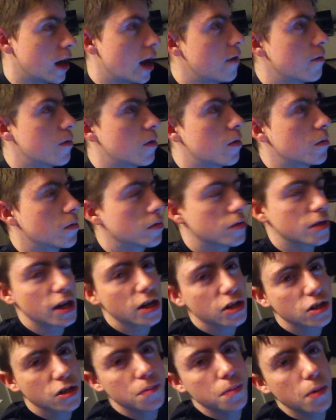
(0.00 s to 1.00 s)
Everyone was
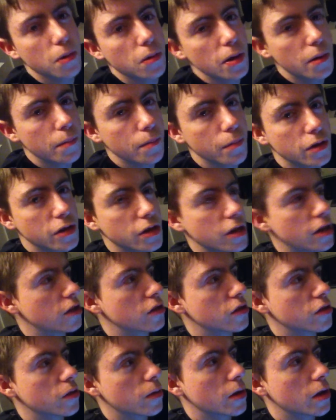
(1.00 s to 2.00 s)
actually booing
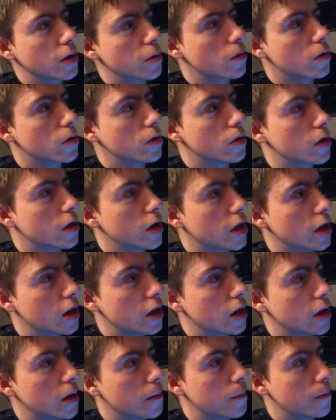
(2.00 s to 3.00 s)
Batista when he won.
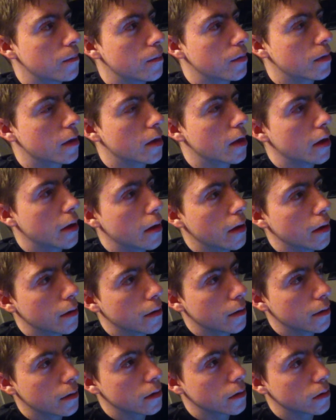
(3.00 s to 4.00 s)

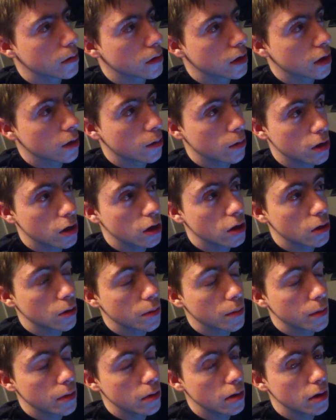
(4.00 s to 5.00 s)
They were
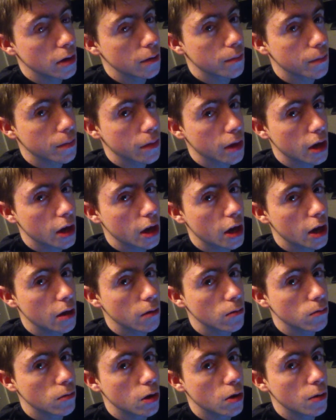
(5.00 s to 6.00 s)
booing him.
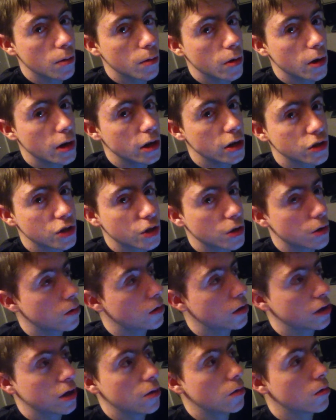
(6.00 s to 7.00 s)
Roman Reigns,
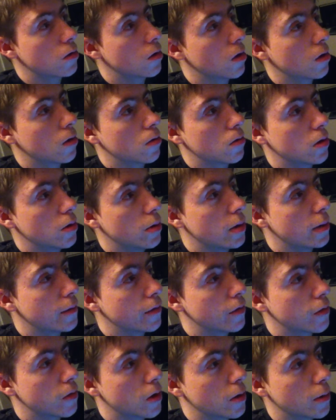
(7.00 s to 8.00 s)
they were all
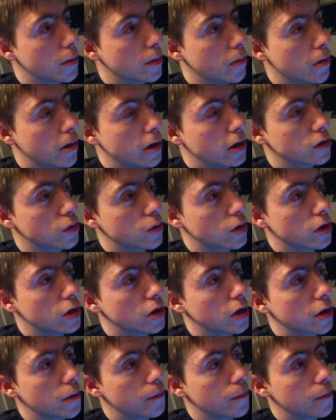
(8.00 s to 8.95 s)
rooting for Roman Reigns, weren't they?